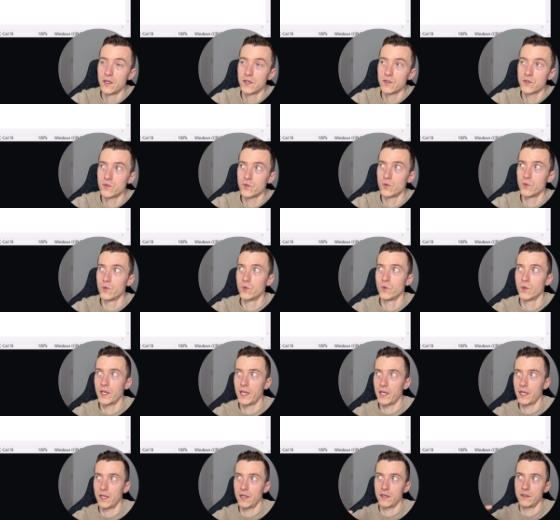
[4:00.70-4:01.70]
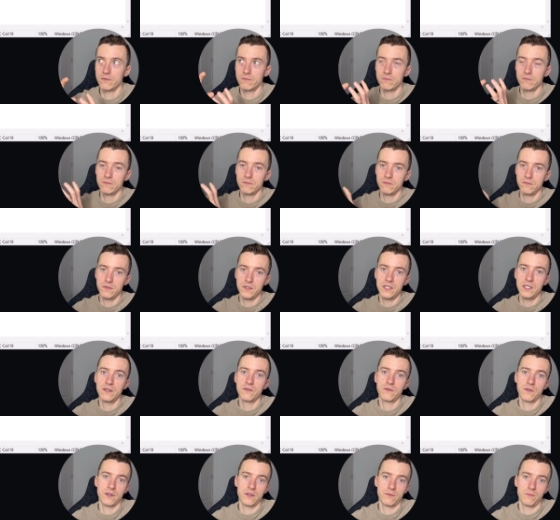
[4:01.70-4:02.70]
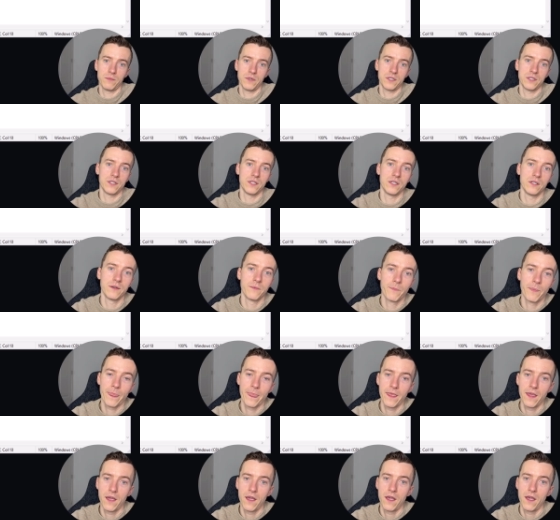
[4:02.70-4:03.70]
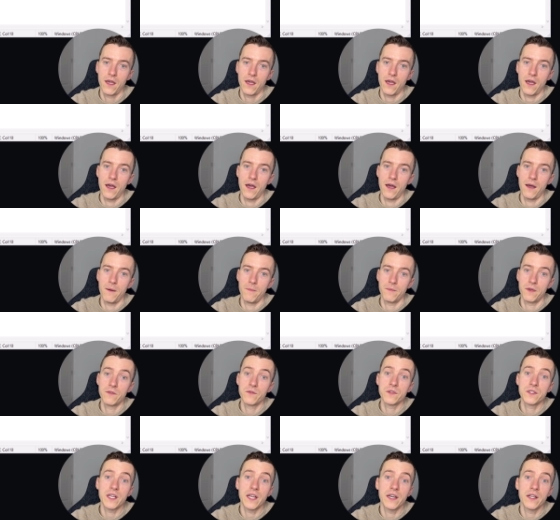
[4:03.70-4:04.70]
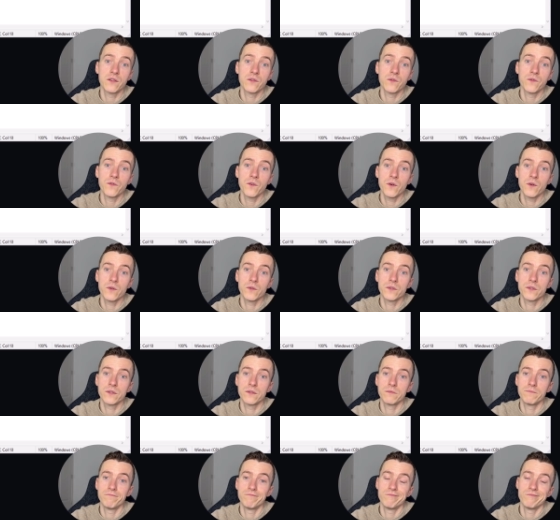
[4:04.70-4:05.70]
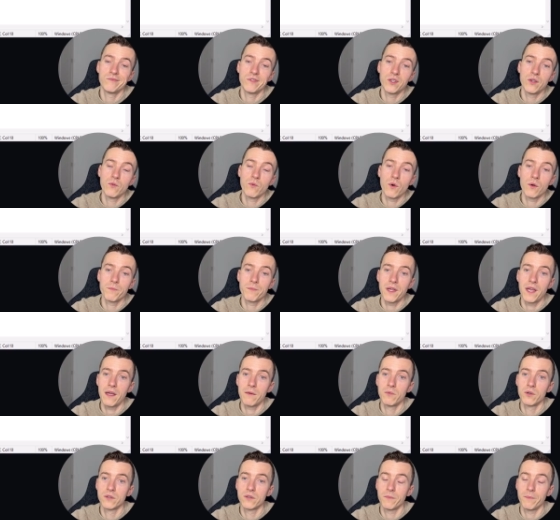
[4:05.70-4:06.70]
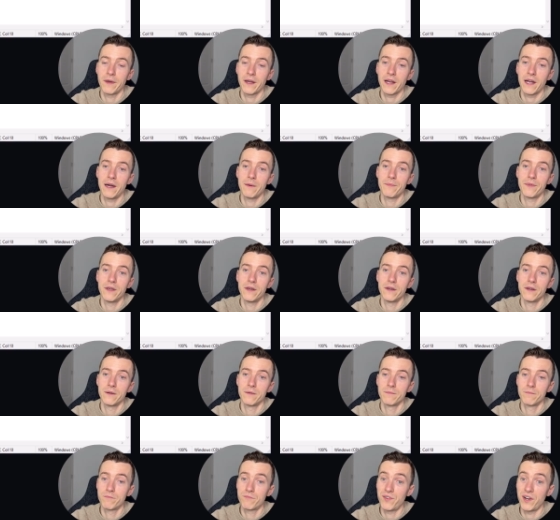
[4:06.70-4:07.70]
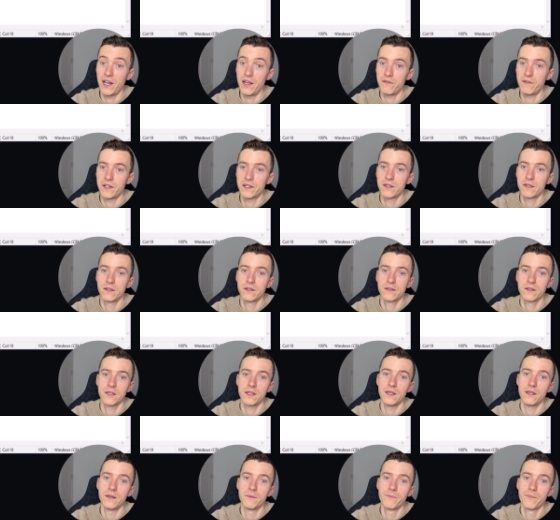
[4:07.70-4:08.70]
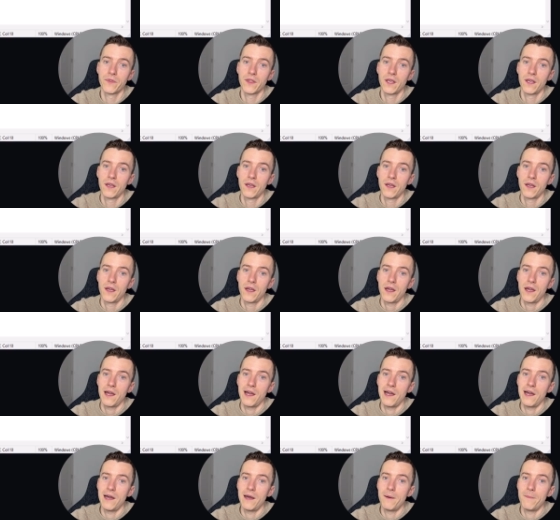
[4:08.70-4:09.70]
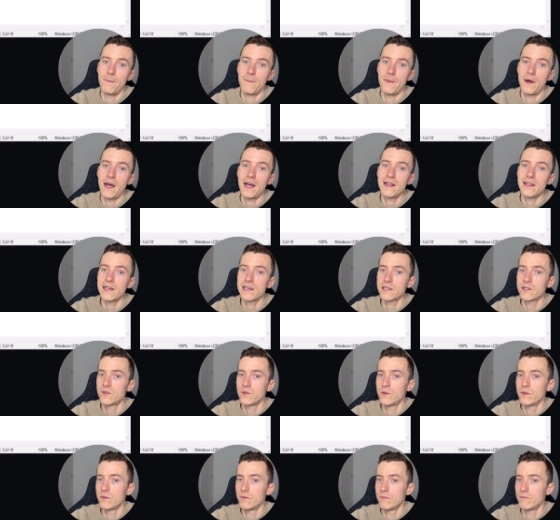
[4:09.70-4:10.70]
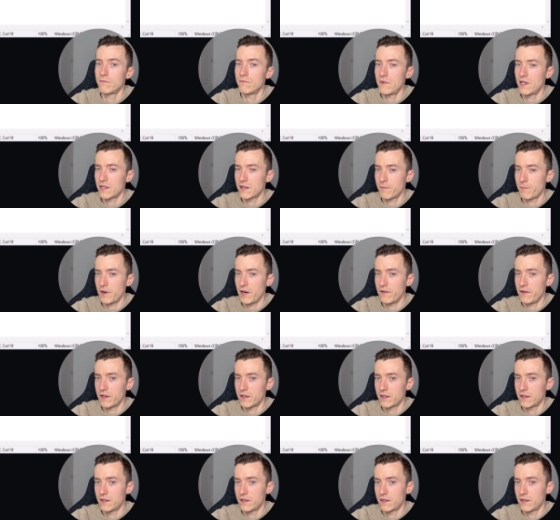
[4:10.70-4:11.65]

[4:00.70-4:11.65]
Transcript: to a different machine. If you set it to false, you won't be able to back up the private key. I like to make the private